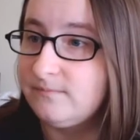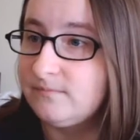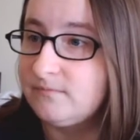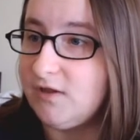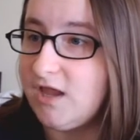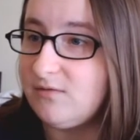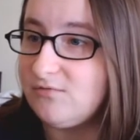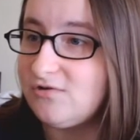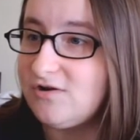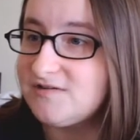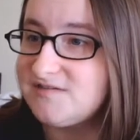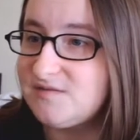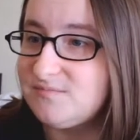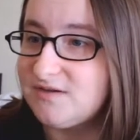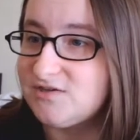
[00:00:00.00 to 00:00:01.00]
We came
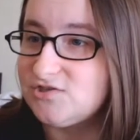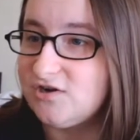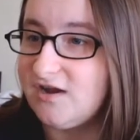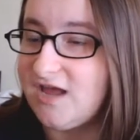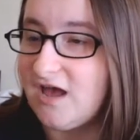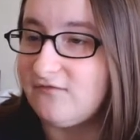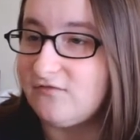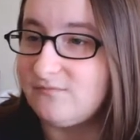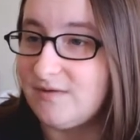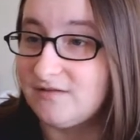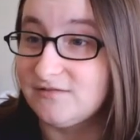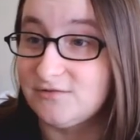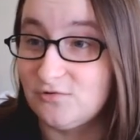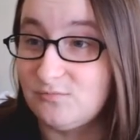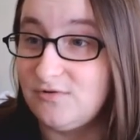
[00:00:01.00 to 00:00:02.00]
across the picture I have of my
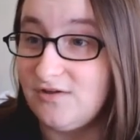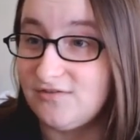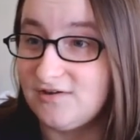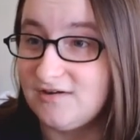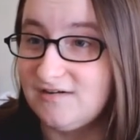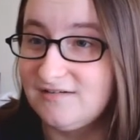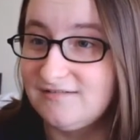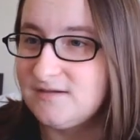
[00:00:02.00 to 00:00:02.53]
little brother.